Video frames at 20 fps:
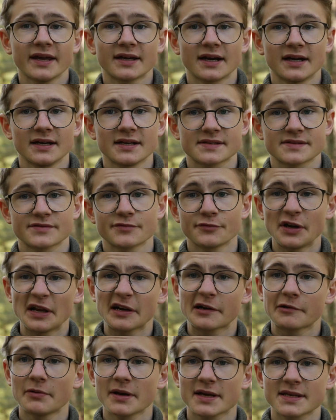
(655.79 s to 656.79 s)
guys, real
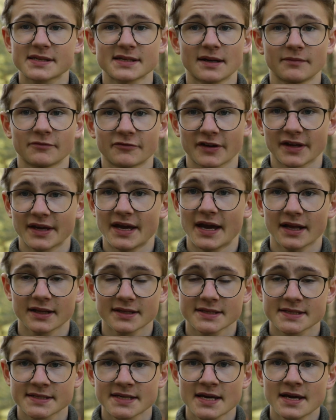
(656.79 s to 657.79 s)
quick something
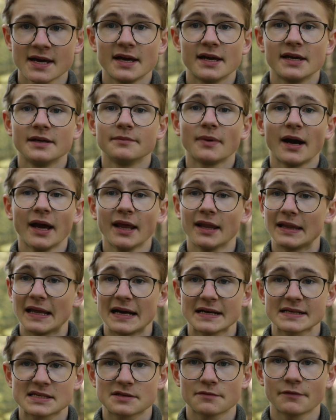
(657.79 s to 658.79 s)
else. In my
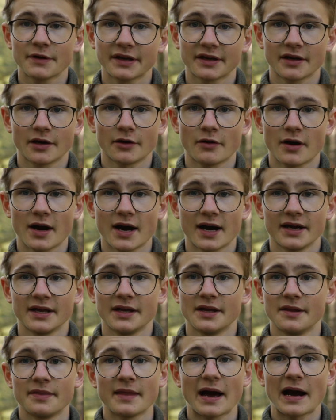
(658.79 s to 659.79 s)
last video I
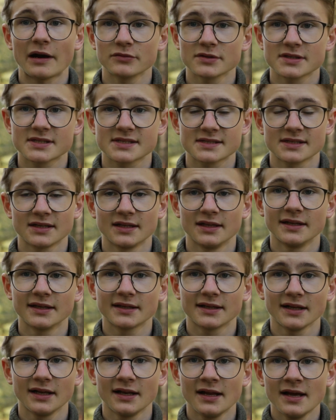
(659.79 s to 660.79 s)
announced a
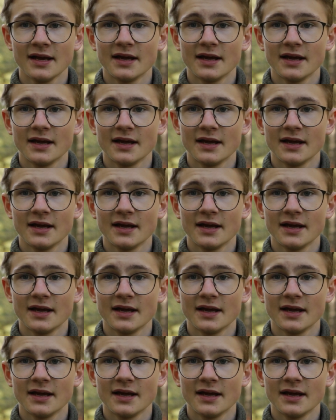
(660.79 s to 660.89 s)
little